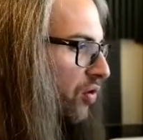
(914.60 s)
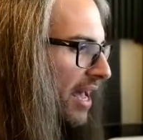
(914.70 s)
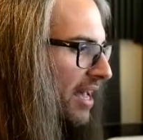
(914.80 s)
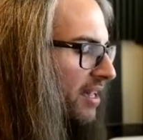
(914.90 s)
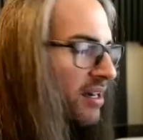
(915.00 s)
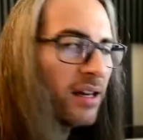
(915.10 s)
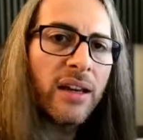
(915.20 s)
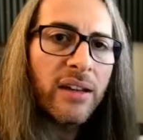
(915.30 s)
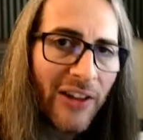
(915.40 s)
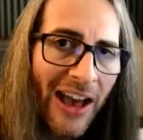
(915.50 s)
gray,
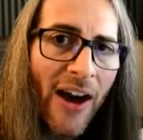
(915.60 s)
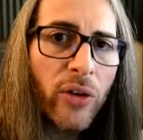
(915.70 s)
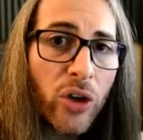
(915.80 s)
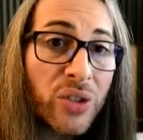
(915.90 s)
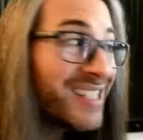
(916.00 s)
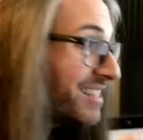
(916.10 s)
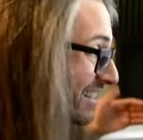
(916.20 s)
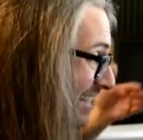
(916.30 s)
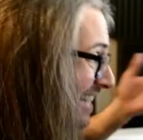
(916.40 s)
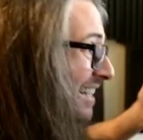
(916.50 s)
now you're
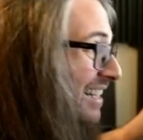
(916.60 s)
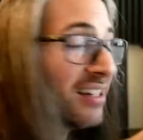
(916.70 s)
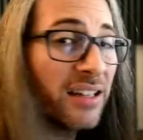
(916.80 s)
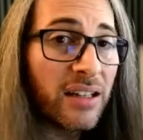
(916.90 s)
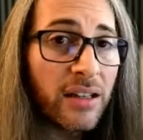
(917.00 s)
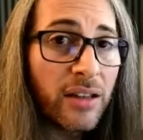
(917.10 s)
seeing